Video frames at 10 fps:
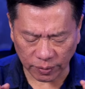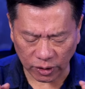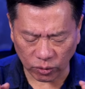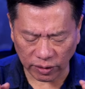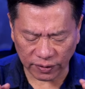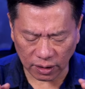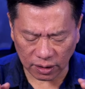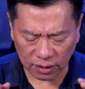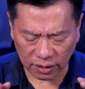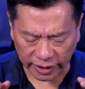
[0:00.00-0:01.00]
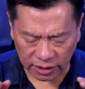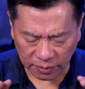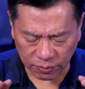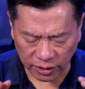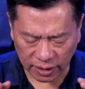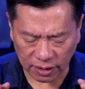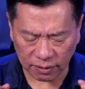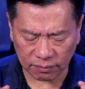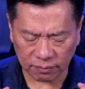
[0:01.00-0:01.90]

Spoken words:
Now be aware of your heart. Take a deep breath.